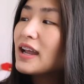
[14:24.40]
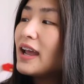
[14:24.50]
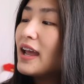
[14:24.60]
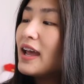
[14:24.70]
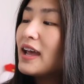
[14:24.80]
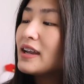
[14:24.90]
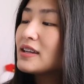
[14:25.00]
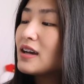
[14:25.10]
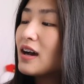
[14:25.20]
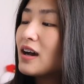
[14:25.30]

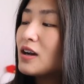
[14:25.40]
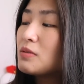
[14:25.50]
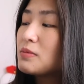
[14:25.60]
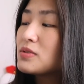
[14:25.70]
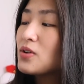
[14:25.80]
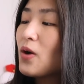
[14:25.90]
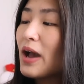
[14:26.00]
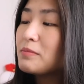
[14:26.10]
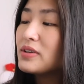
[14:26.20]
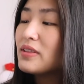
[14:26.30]
and um, I'm so
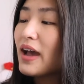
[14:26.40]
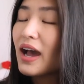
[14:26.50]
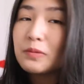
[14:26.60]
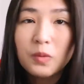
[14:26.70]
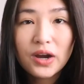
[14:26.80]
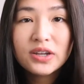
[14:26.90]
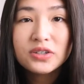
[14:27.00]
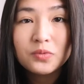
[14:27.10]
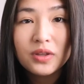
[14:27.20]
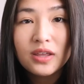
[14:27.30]
happy that I
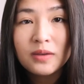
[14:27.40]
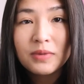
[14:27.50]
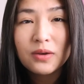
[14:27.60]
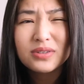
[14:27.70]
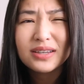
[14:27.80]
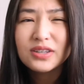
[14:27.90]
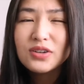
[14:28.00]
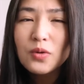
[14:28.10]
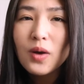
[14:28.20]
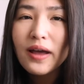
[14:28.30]
bargained with him. I was like, you
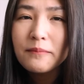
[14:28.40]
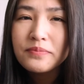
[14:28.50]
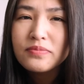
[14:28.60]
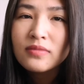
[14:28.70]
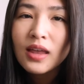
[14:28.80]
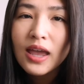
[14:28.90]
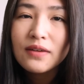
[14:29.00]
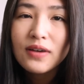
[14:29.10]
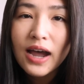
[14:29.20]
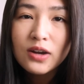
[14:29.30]
know what?
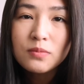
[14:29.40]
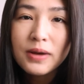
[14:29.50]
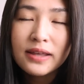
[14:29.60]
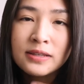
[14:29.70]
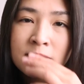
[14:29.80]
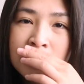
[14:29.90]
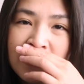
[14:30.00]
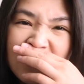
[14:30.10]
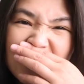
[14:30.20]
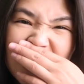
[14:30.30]
If I don't buy this,
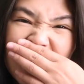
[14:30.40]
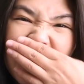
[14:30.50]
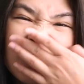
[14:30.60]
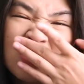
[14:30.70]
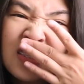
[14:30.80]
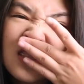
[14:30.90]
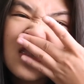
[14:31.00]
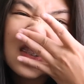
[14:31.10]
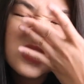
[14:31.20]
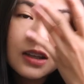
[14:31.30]
I'm sorry, I have the
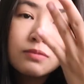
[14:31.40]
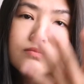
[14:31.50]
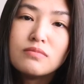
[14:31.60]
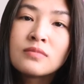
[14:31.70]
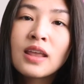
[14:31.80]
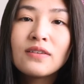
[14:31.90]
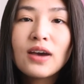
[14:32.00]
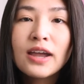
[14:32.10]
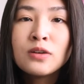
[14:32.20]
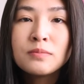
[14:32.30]
sniffles. If
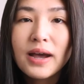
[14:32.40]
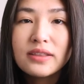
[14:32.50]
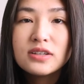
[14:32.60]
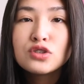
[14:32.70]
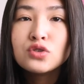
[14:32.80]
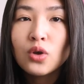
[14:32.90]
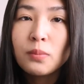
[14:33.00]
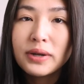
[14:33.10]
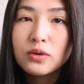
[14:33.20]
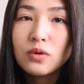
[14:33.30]
I don't buy this,
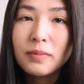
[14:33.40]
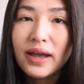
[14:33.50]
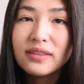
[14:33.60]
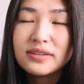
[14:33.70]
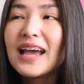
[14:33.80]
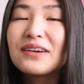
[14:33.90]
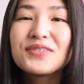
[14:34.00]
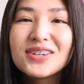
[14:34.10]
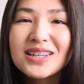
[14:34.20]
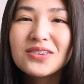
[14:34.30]
nobody will buy this. At
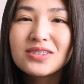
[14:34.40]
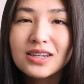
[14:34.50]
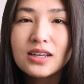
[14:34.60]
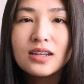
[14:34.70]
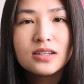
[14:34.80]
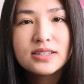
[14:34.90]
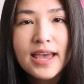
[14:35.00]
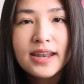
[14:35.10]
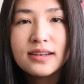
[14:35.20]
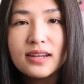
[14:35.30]
first, I was like,
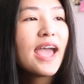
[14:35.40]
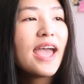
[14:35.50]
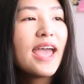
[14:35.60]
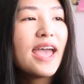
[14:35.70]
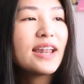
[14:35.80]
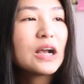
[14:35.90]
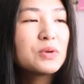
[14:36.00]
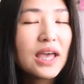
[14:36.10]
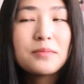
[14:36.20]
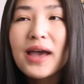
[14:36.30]
10. And
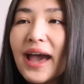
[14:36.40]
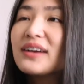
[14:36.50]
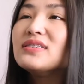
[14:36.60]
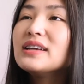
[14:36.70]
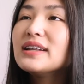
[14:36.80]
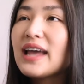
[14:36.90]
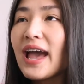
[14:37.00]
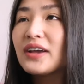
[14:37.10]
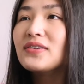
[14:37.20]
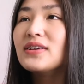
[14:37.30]
we kept haggling and
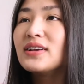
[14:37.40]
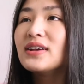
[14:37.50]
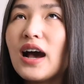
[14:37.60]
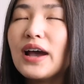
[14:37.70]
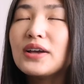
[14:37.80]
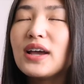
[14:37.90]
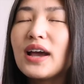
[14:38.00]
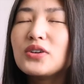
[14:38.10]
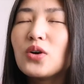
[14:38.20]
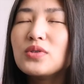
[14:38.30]
haggling. I,
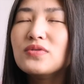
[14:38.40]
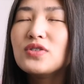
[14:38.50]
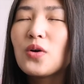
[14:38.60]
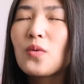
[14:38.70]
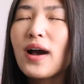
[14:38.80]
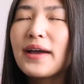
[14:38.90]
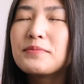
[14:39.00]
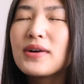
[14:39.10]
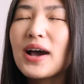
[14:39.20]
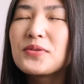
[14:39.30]
I don't even know why,
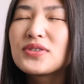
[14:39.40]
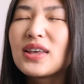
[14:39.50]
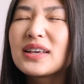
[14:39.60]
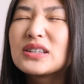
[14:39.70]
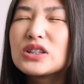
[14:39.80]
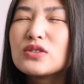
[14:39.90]
but I was like,